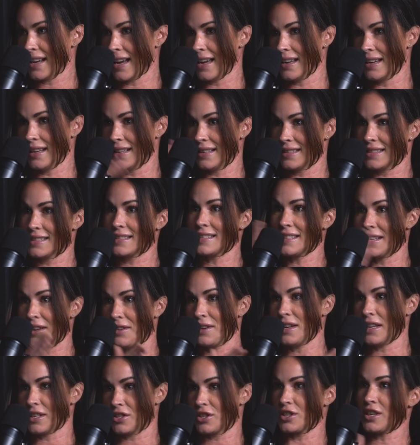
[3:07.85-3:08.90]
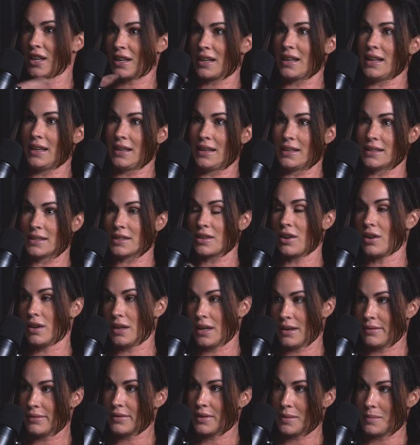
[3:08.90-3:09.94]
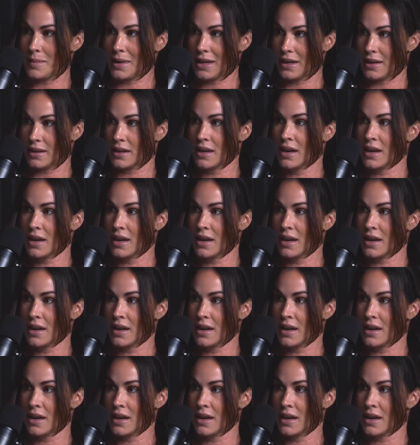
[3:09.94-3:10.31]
And it's, each decade it's gone up from there.